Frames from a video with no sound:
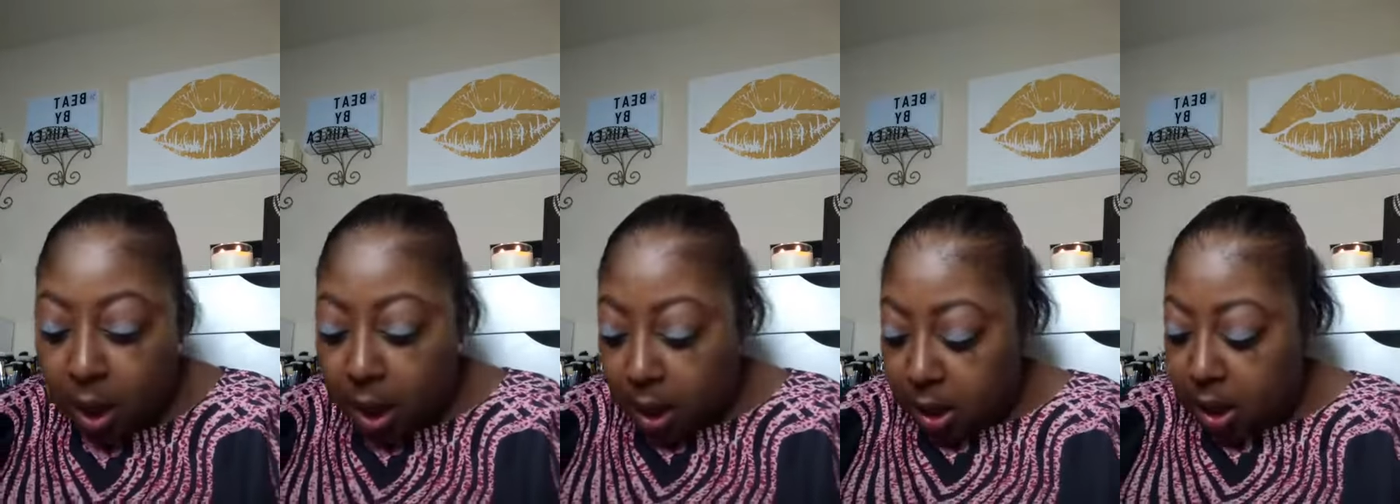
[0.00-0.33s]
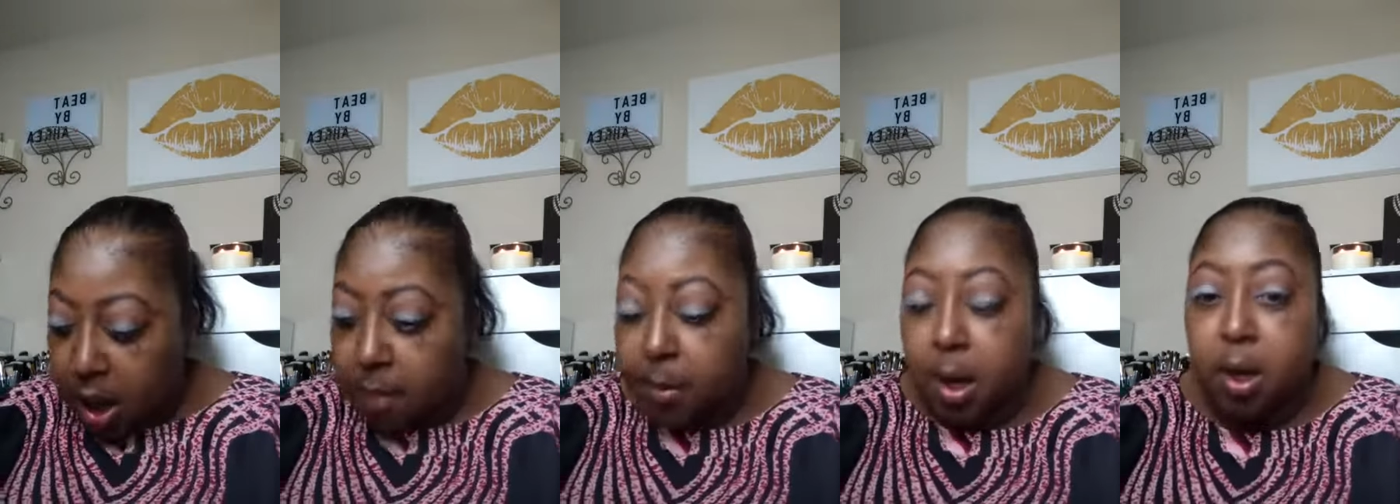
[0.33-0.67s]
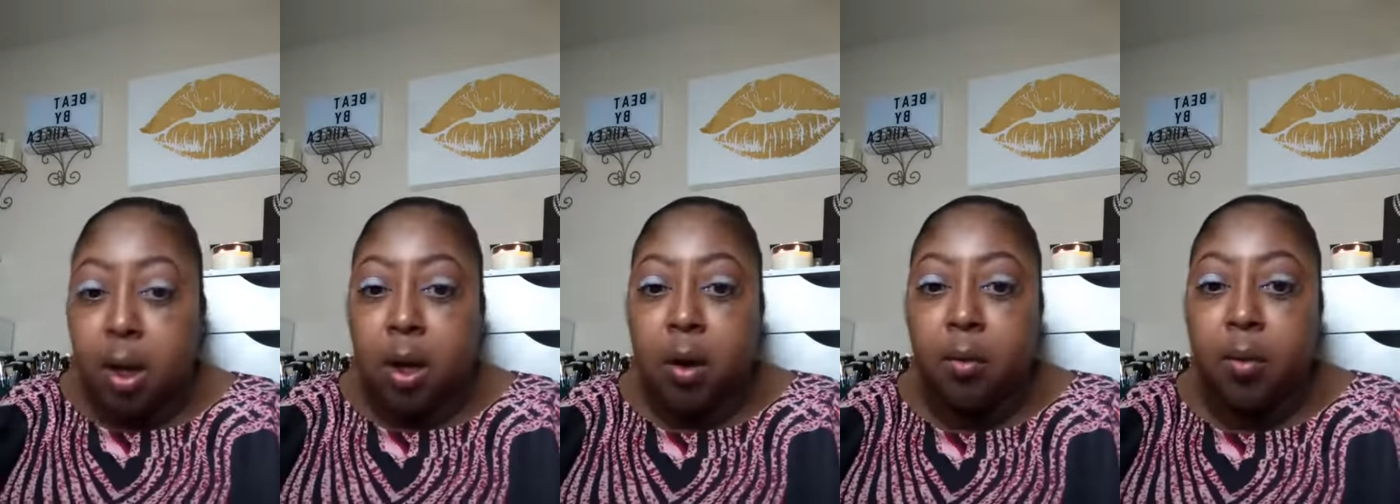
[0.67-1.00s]
Now I'm going to
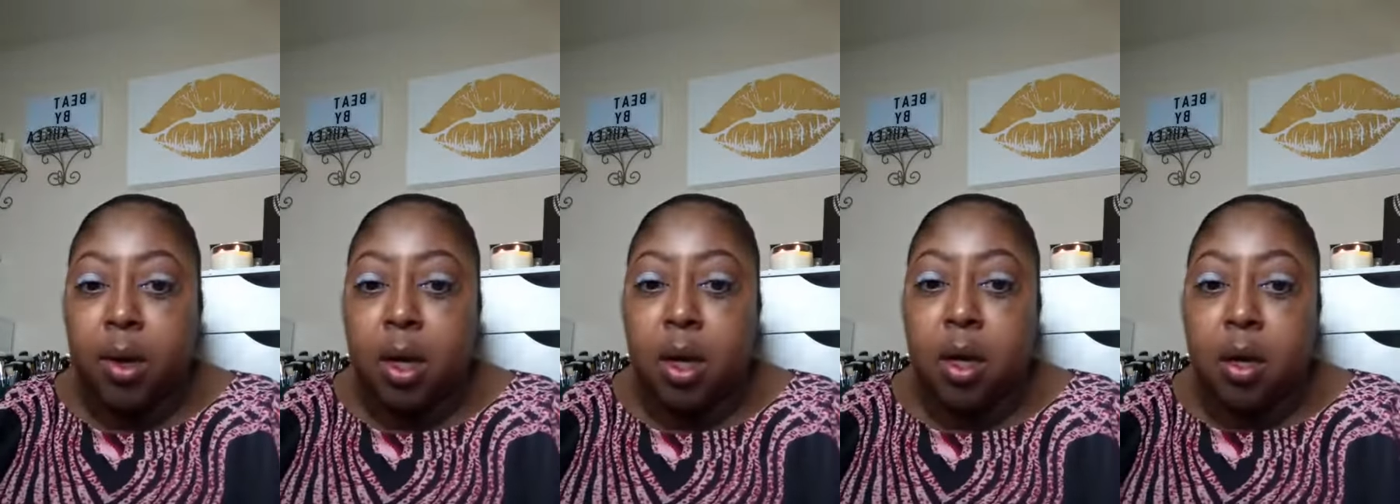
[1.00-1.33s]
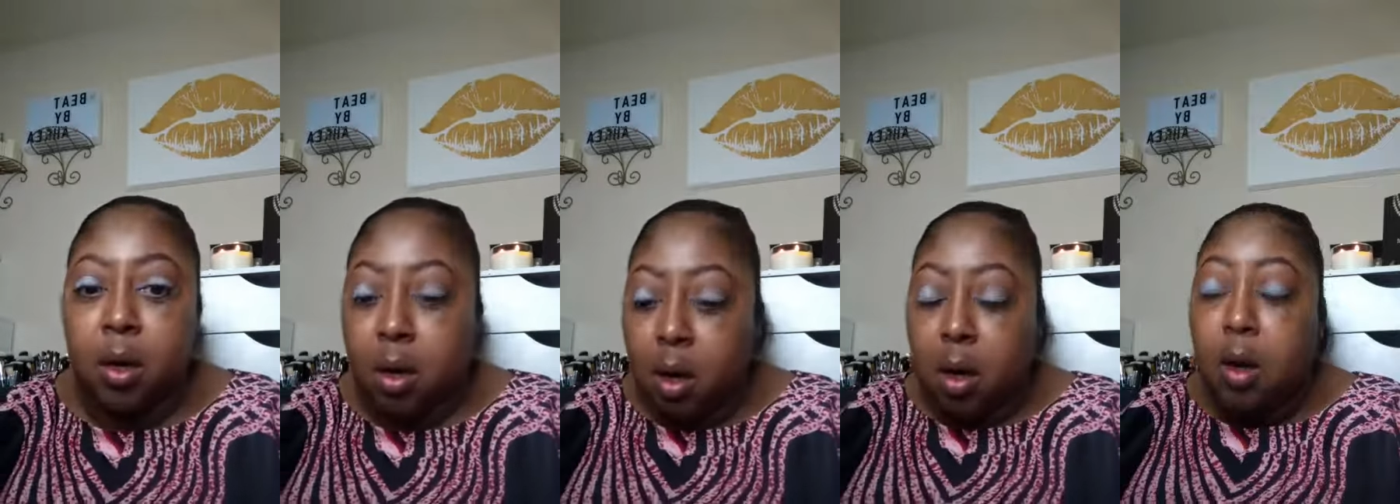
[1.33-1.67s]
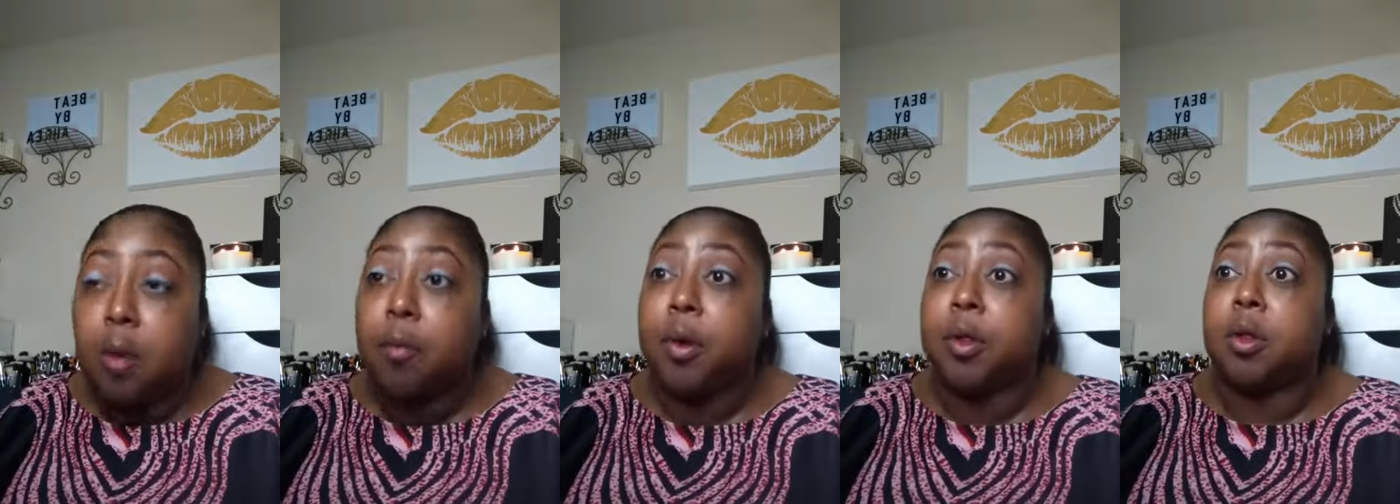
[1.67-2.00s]
go in
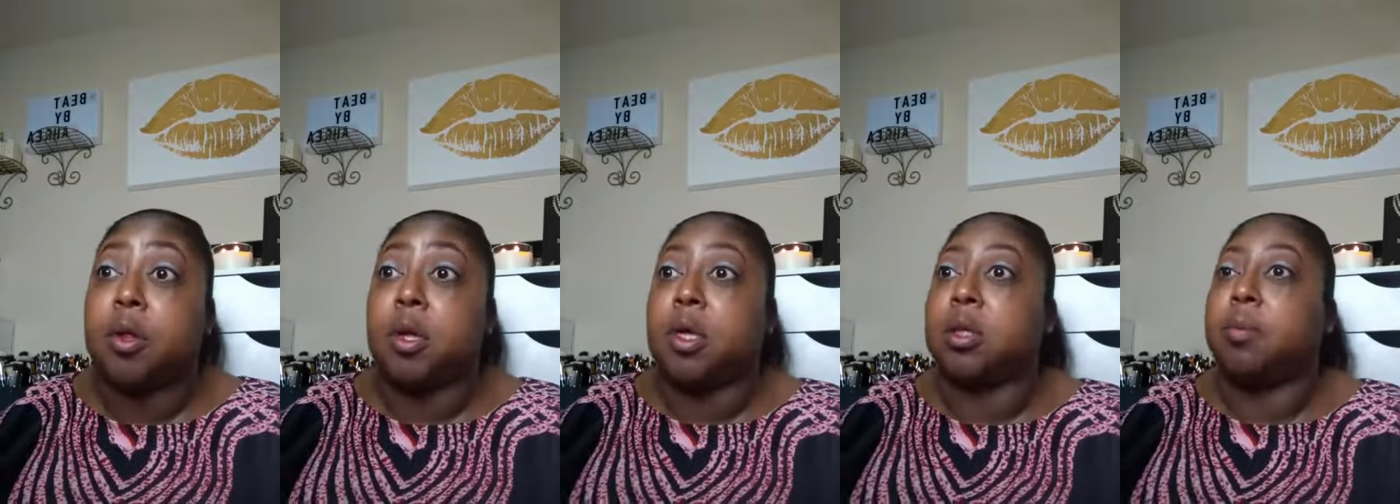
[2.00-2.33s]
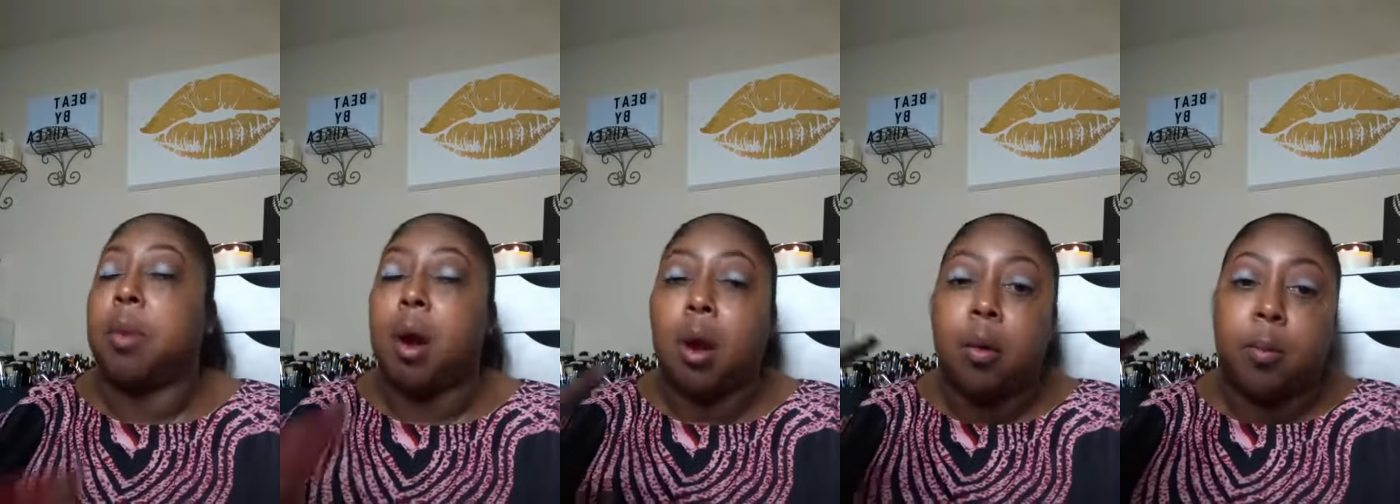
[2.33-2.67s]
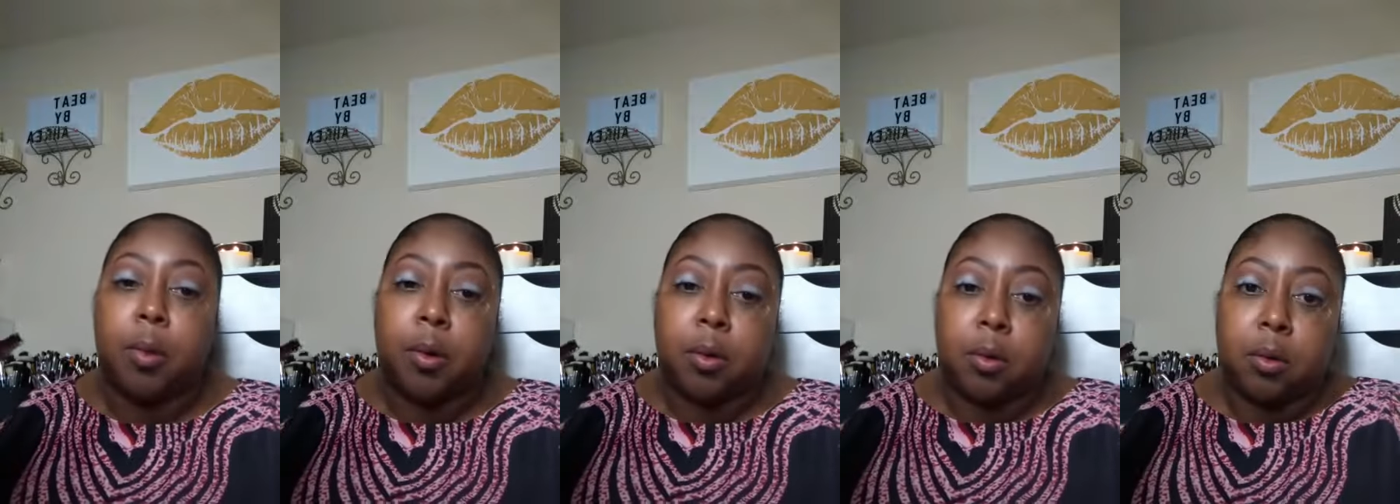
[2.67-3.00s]
with this
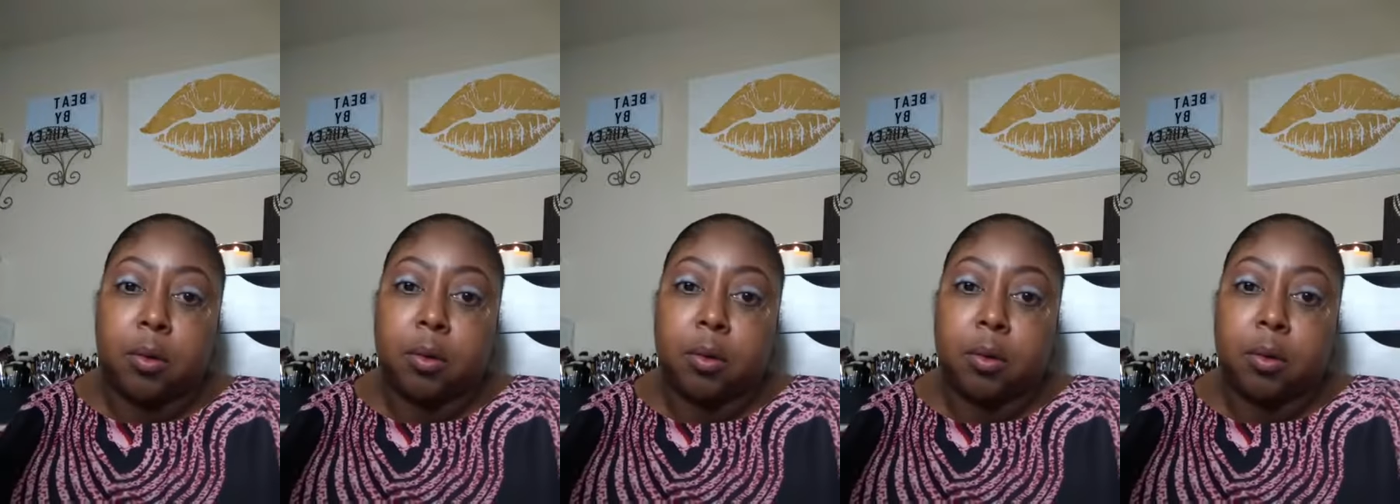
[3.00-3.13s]
purple.